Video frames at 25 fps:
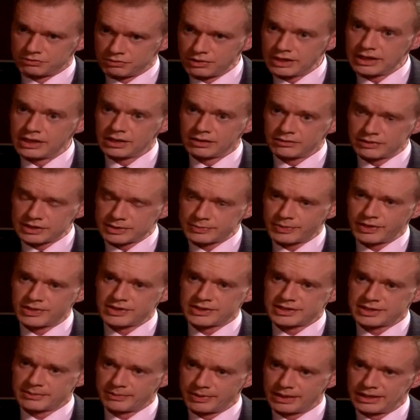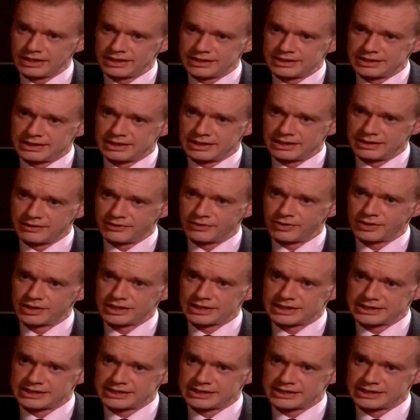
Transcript: the real responsibility for the